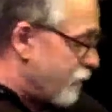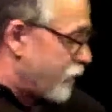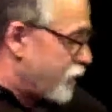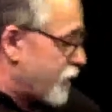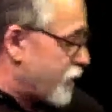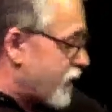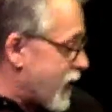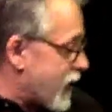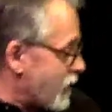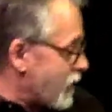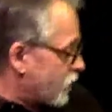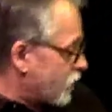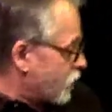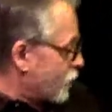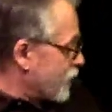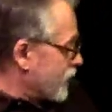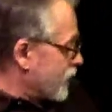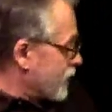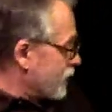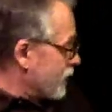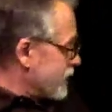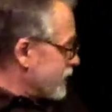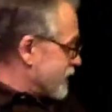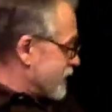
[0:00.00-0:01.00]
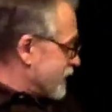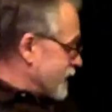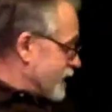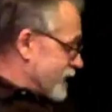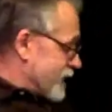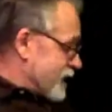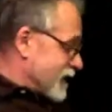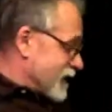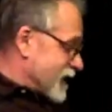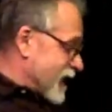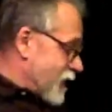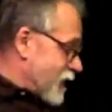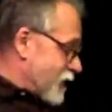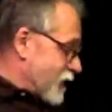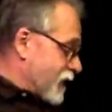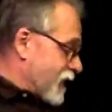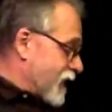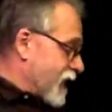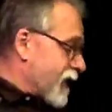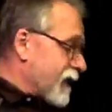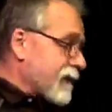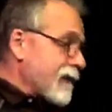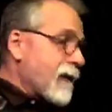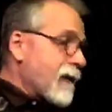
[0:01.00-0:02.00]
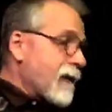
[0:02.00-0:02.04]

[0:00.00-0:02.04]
now so we can listen to the sound of that.